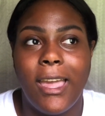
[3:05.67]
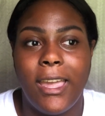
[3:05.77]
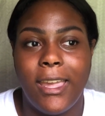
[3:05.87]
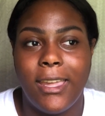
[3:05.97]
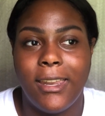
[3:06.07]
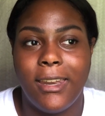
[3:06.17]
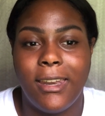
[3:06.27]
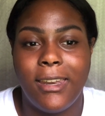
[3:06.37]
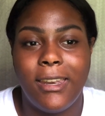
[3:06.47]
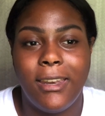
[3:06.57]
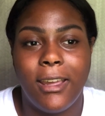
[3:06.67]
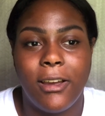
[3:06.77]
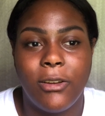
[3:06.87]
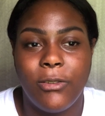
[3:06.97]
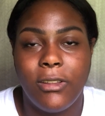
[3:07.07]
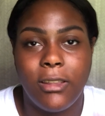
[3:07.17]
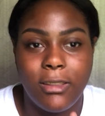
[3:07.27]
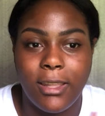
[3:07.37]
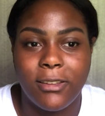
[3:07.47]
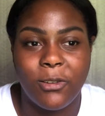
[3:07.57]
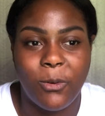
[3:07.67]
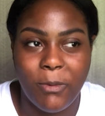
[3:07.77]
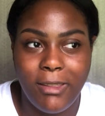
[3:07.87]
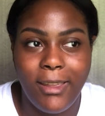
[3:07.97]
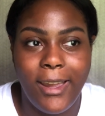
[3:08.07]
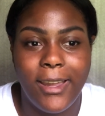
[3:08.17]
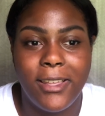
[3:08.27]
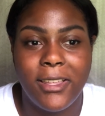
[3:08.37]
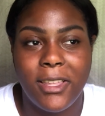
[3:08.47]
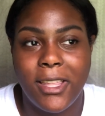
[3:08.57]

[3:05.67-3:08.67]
and that's gonna be that.